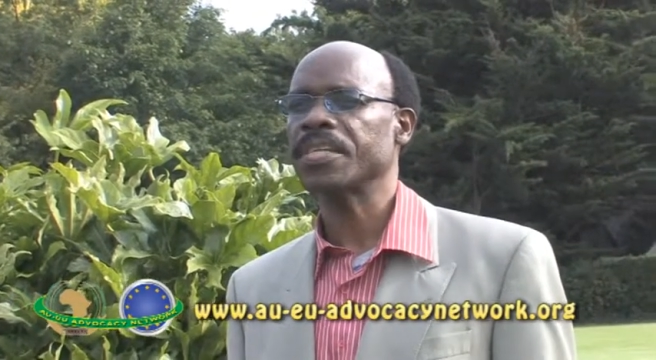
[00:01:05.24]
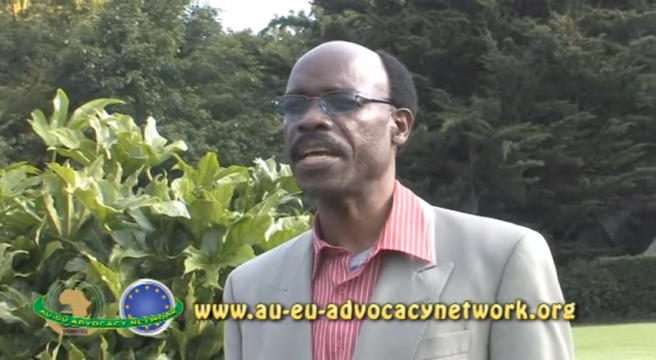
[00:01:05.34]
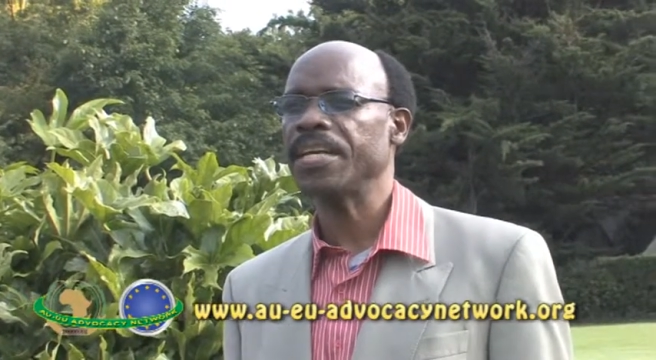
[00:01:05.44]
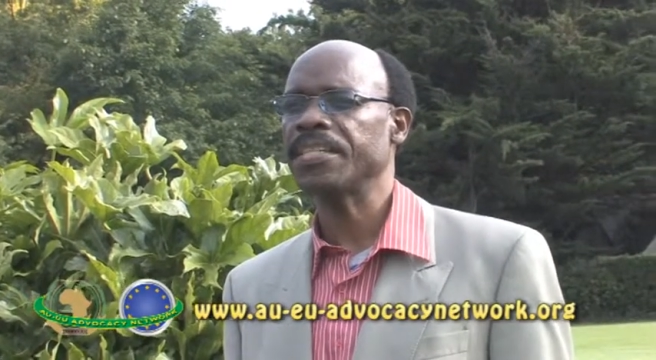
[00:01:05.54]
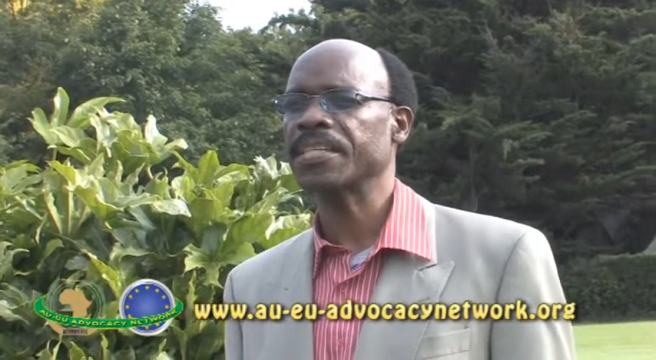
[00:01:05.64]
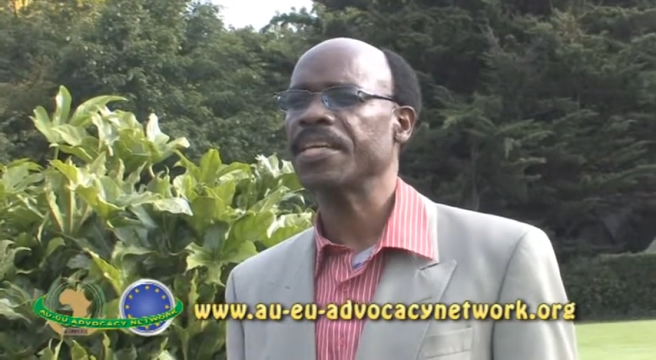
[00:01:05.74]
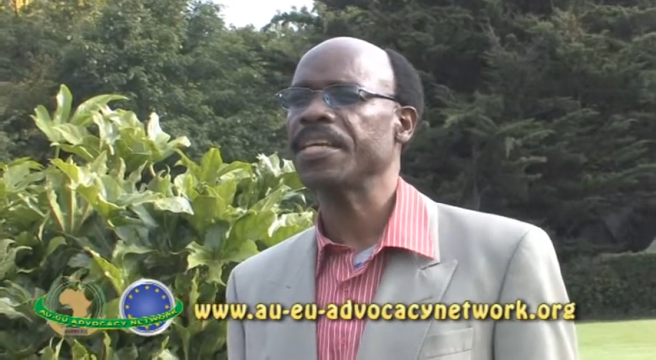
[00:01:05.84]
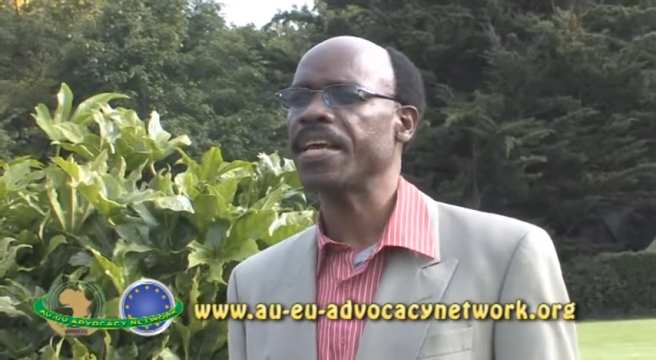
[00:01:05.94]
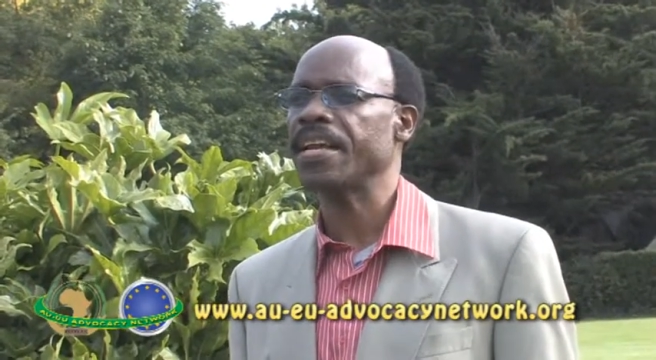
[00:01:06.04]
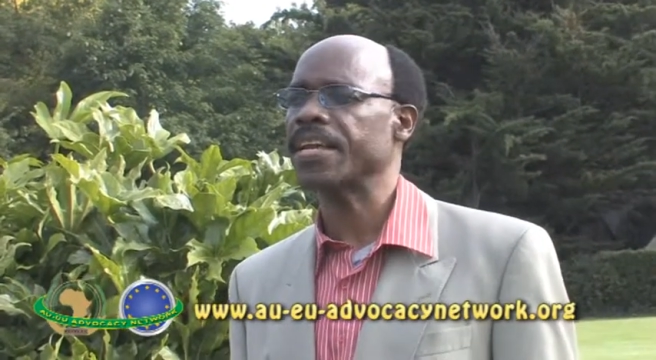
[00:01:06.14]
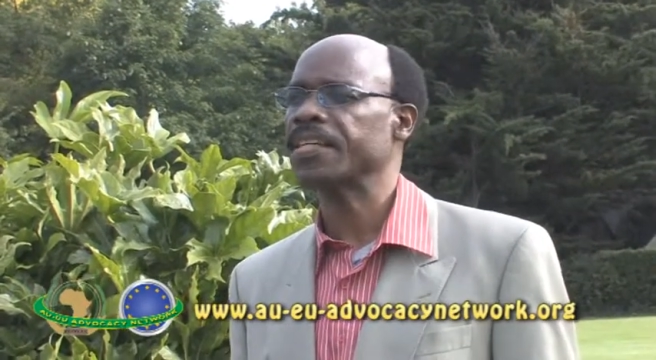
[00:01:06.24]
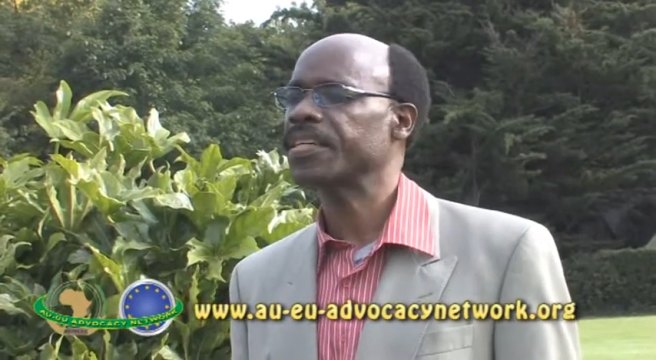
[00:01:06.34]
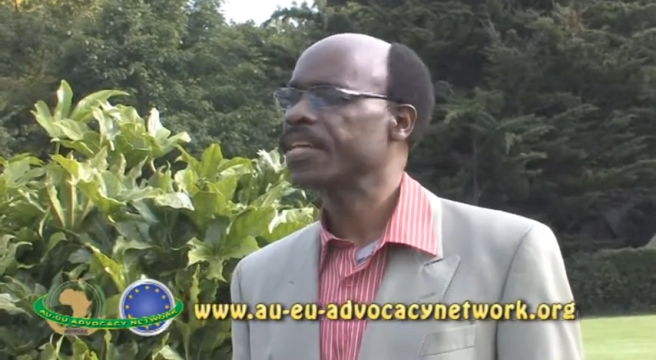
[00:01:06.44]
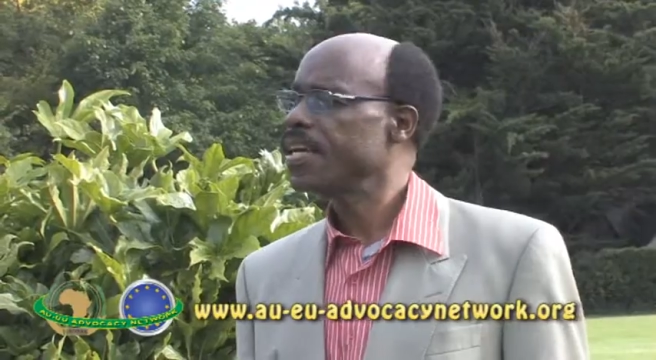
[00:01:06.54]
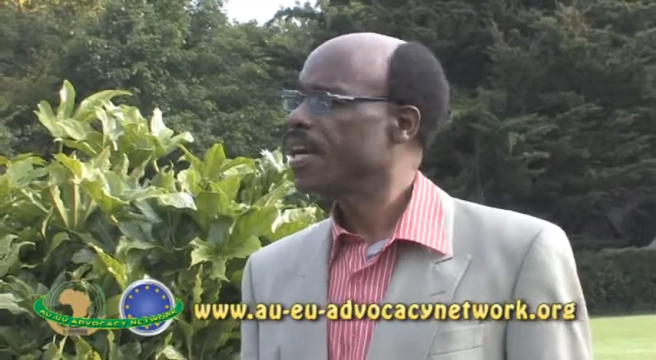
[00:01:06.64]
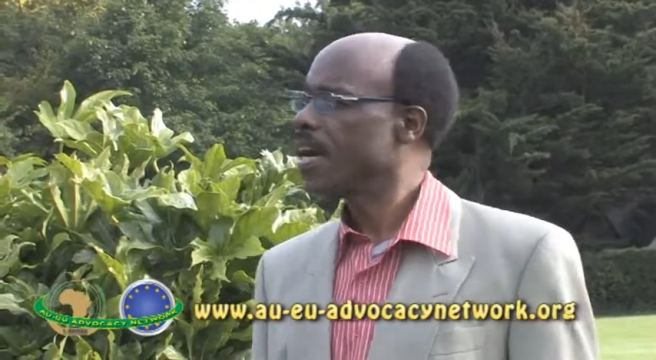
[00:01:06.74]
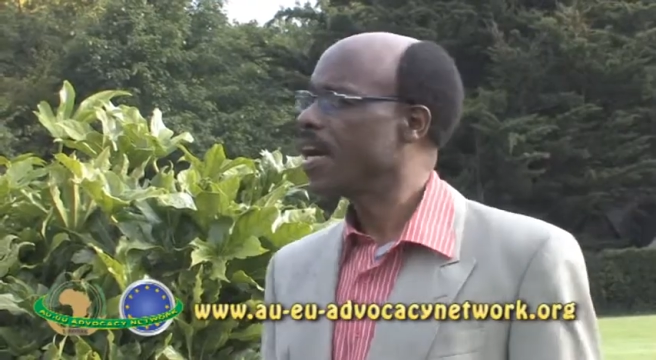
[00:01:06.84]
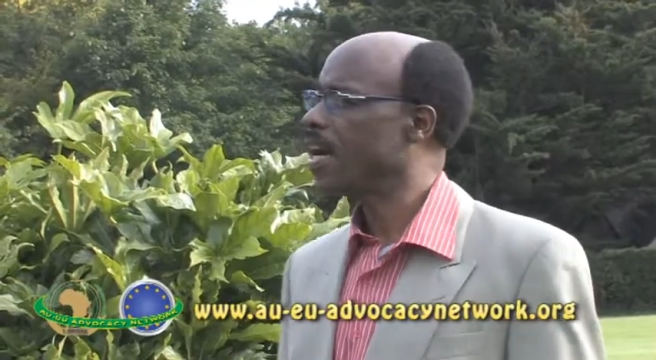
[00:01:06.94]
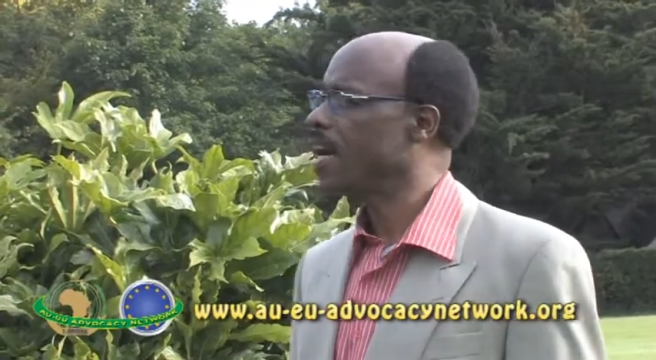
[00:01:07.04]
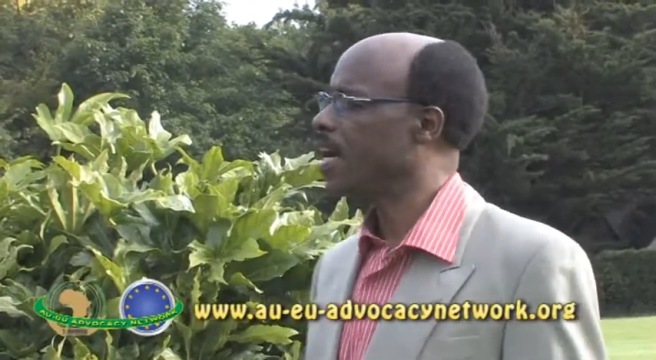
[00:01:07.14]
8 key areas.
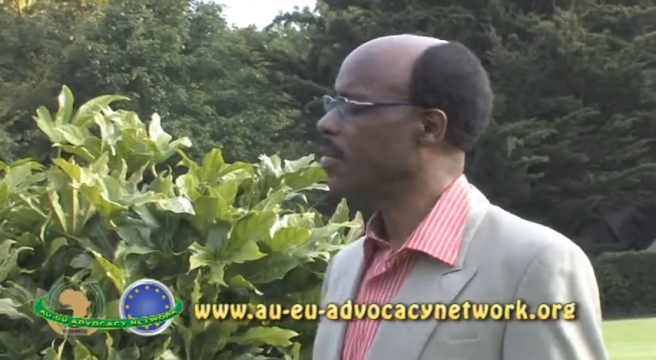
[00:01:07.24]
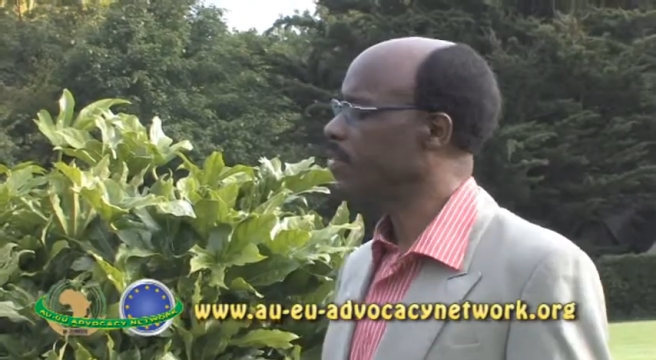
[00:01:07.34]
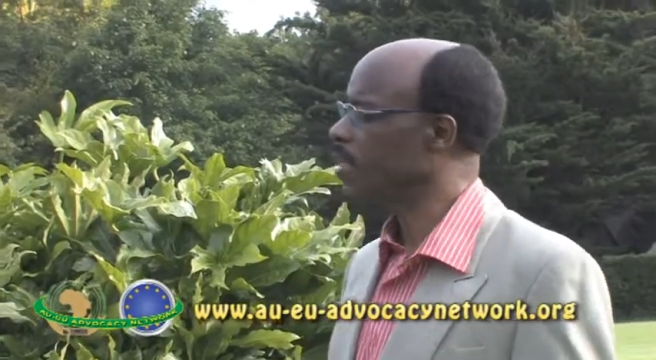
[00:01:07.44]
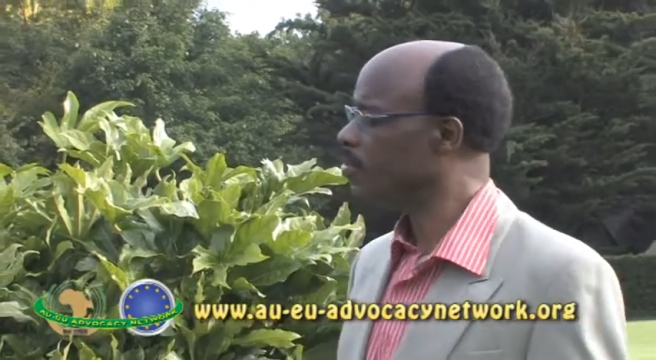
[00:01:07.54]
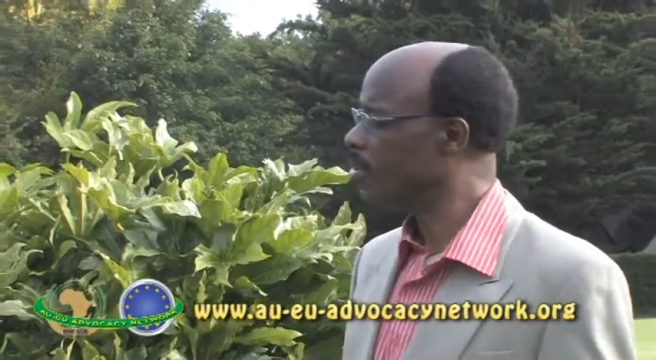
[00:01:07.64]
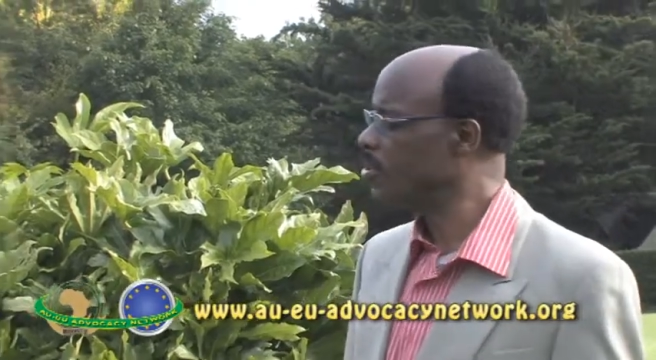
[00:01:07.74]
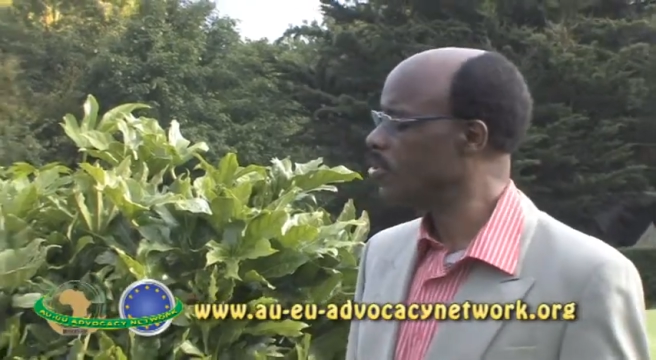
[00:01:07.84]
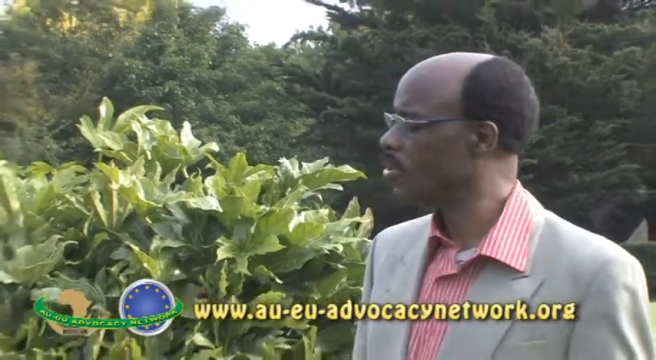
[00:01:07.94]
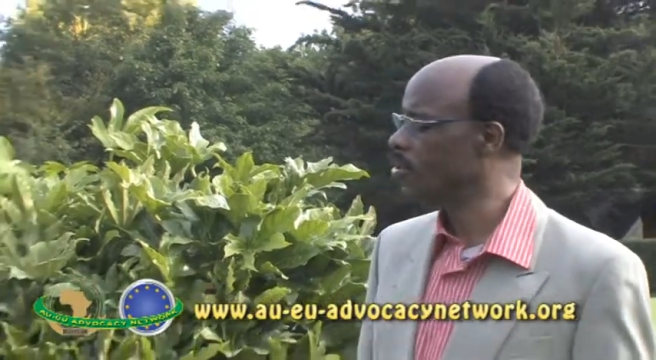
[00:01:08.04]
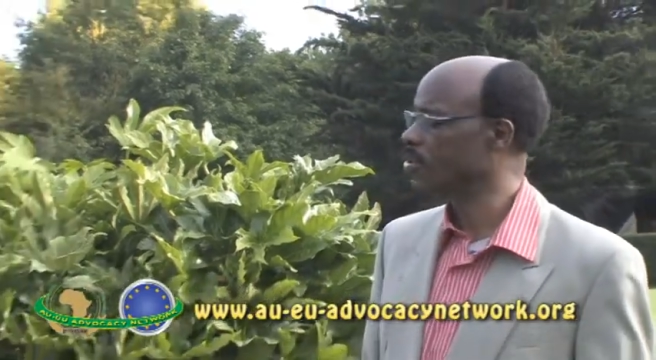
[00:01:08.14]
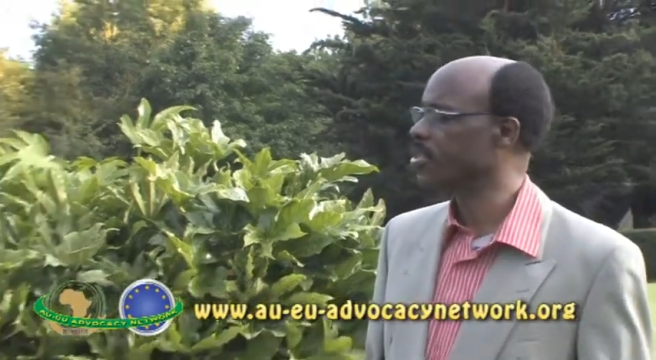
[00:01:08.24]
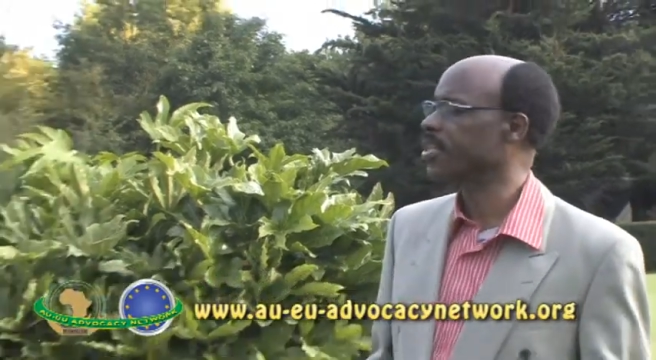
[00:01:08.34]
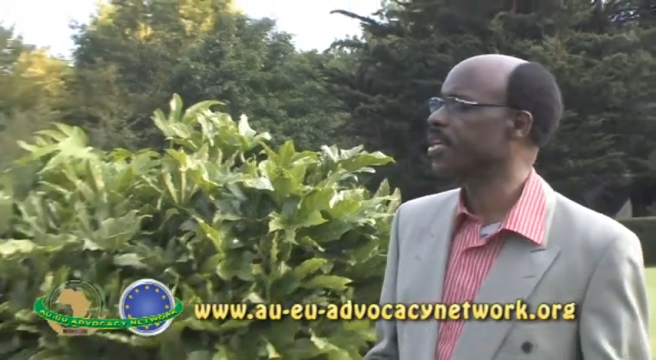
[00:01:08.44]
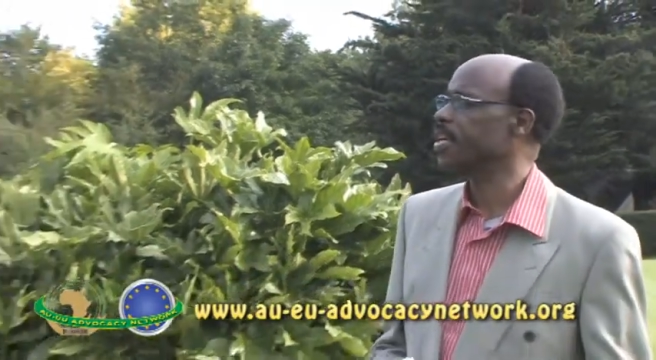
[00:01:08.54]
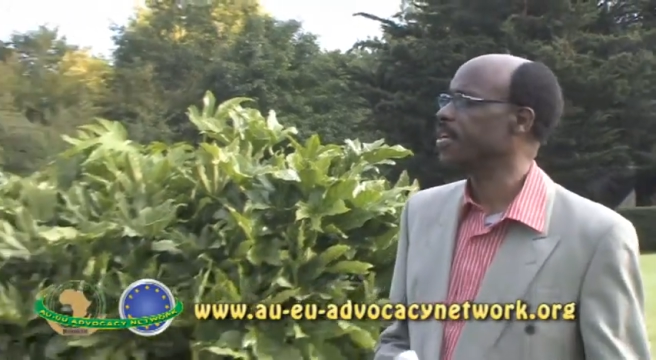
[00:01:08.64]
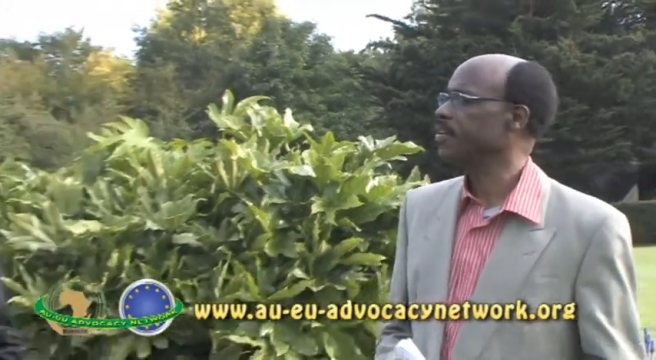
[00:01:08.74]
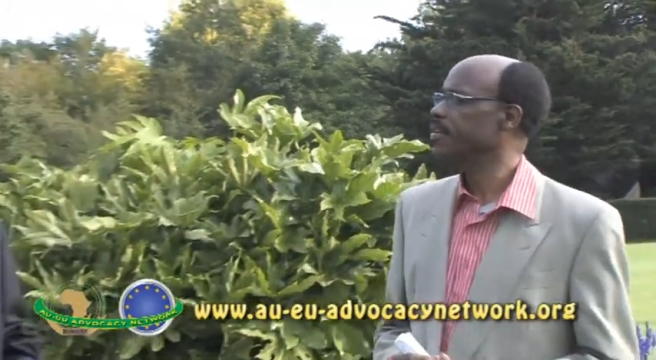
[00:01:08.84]
I'm just going to say